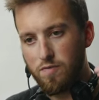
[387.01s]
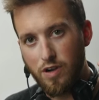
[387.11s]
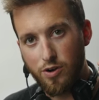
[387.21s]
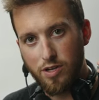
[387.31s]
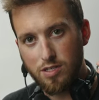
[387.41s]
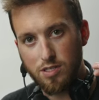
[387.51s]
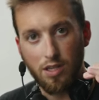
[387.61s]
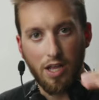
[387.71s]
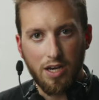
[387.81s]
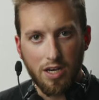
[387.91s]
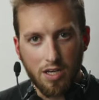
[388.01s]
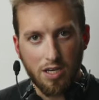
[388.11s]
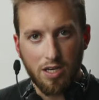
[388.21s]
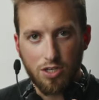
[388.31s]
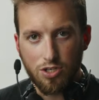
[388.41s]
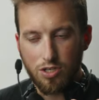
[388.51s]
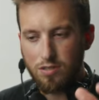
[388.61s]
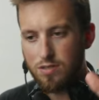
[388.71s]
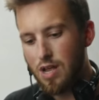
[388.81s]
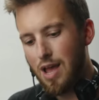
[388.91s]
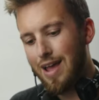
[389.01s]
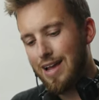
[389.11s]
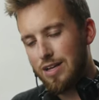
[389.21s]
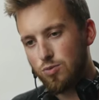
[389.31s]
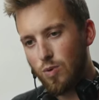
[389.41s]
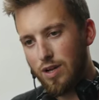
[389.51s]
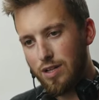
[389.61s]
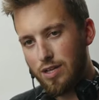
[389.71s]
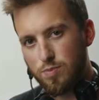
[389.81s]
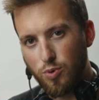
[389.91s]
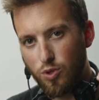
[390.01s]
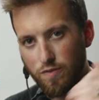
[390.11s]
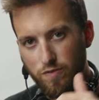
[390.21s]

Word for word: various lighting conditions as well as pulling